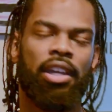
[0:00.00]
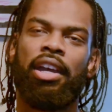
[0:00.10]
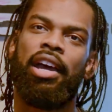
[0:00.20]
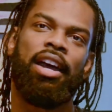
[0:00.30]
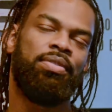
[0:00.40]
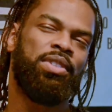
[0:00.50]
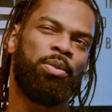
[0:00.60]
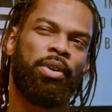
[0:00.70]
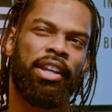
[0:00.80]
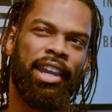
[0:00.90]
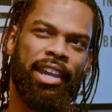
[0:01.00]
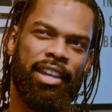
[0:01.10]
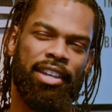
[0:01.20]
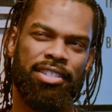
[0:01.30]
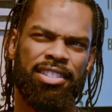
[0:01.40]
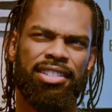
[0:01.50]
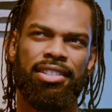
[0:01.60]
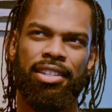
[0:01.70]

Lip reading: I've done work as a